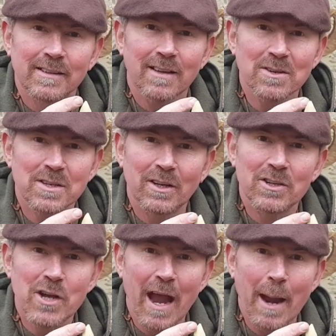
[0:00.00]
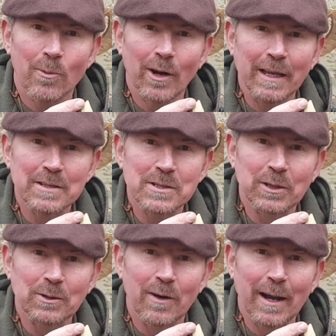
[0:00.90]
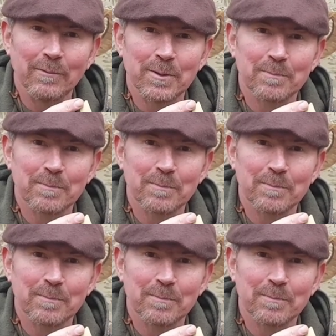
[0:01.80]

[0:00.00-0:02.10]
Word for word: doesn't as you hammer it into the ground.